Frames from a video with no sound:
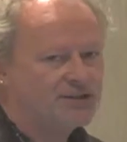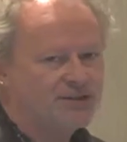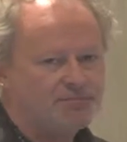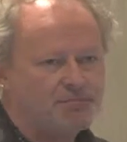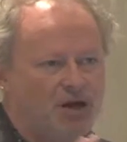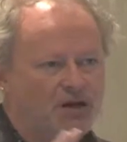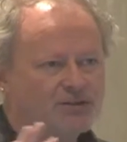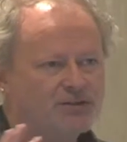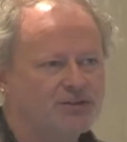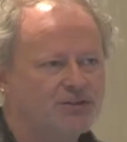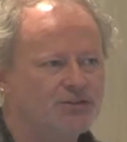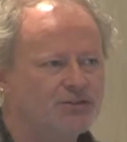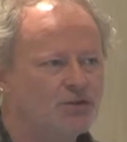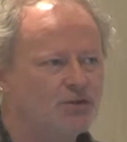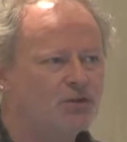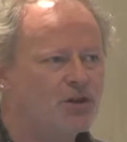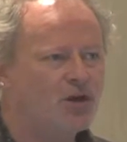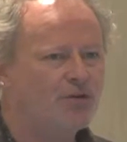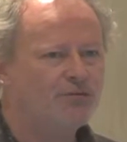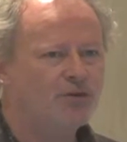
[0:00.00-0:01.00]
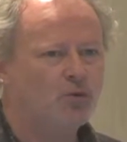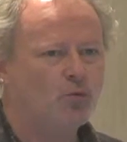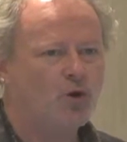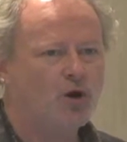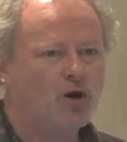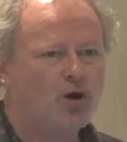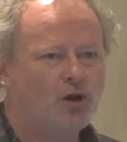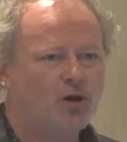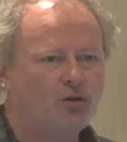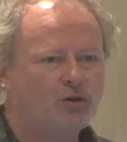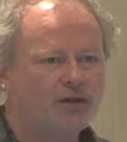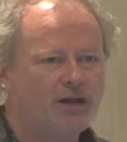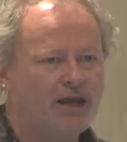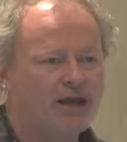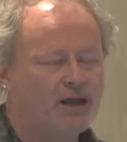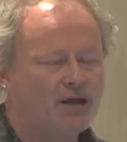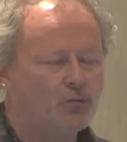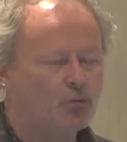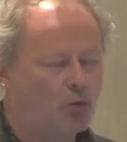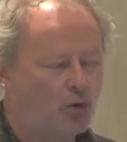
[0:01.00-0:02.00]
of monitors all over the
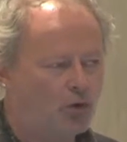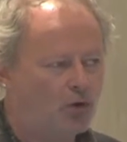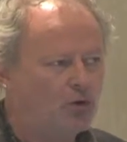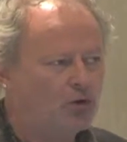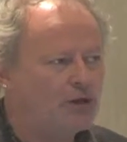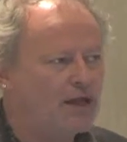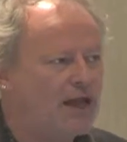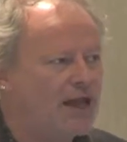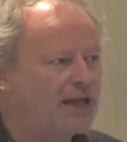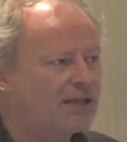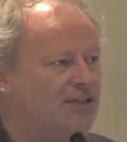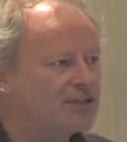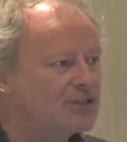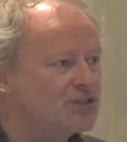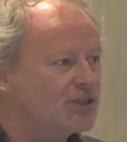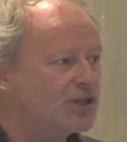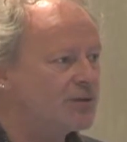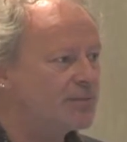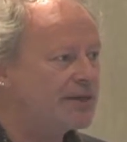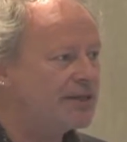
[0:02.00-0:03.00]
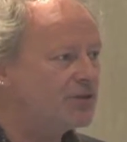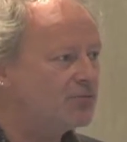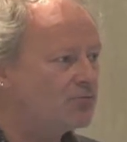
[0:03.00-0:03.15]
wall, and it's going to be in